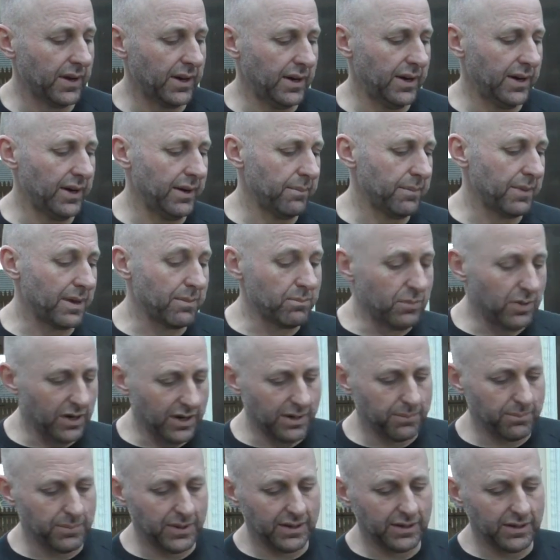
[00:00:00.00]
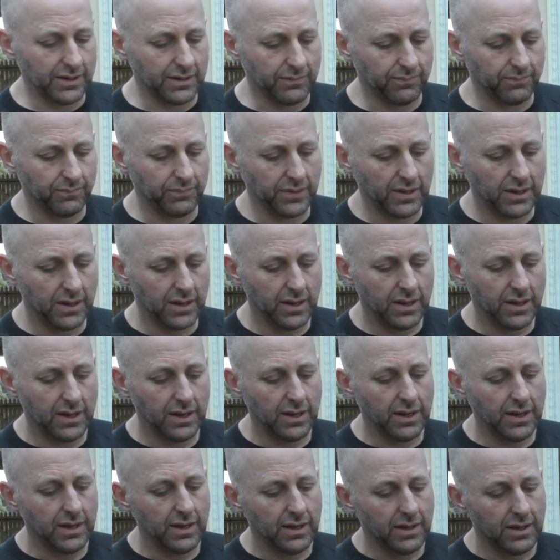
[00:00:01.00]
in my opinion.
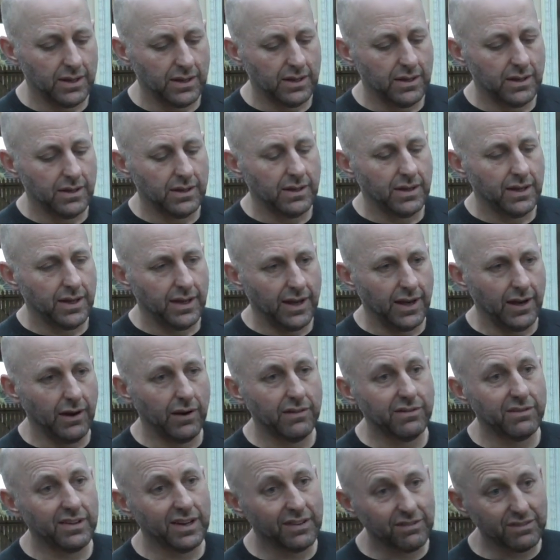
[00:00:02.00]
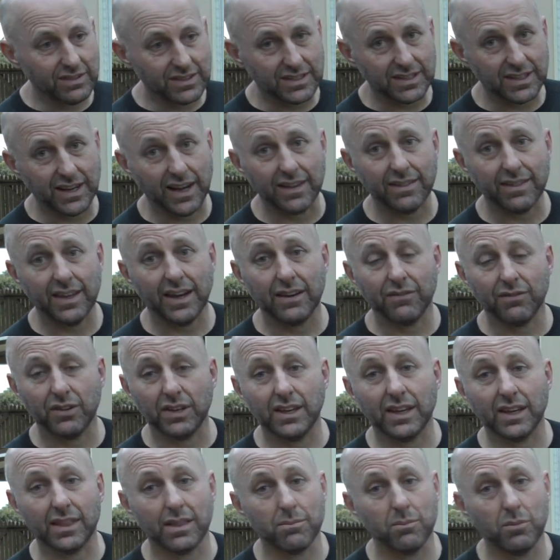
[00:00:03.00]
However, even saying that, if you
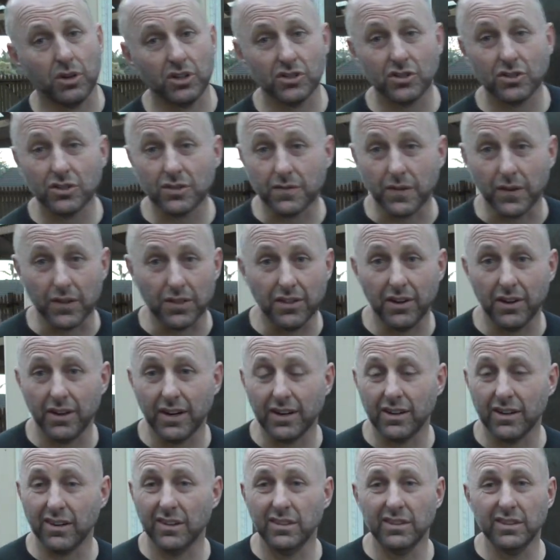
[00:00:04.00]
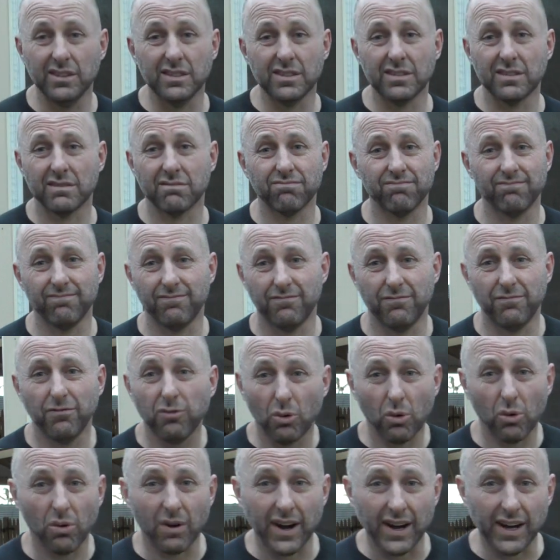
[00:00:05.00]
can get the modules for $30,
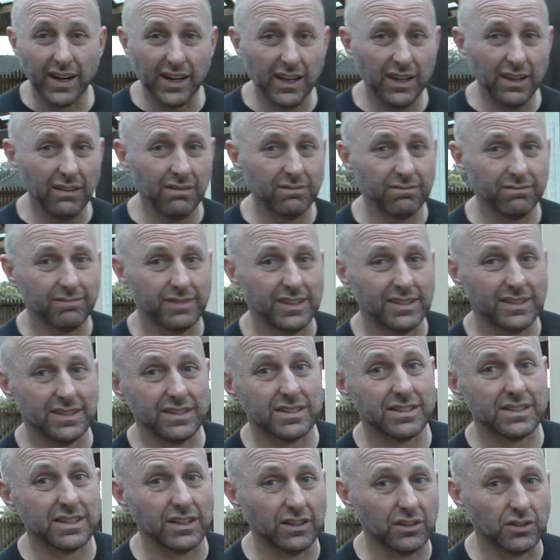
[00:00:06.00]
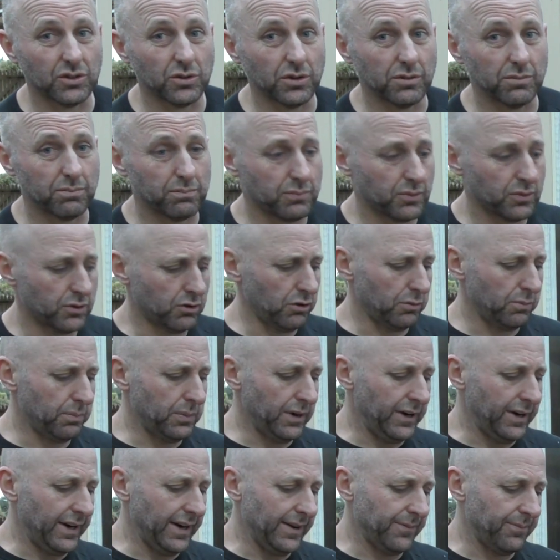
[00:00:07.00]
$480, this is still a good
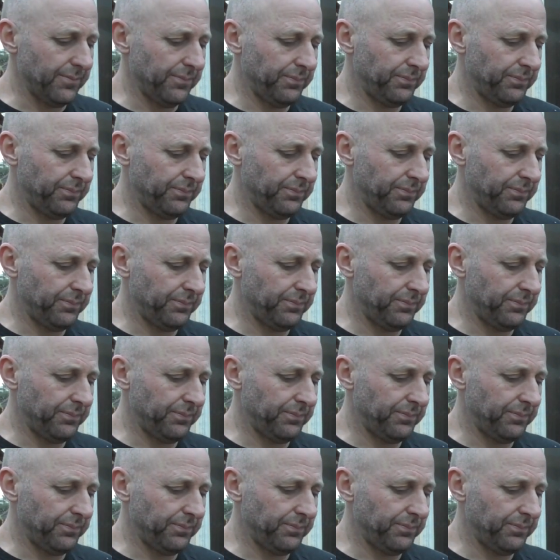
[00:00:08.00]
buy.